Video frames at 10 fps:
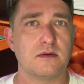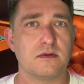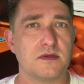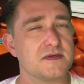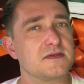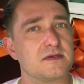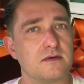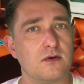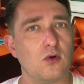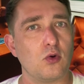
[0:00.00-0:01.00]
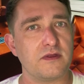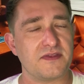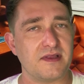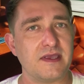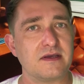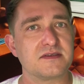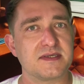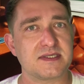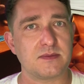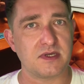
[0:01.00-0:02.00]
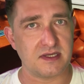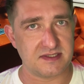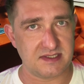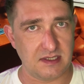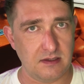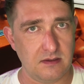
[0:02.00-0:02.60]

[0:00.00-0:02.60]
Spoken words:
This is all that the legal system can see.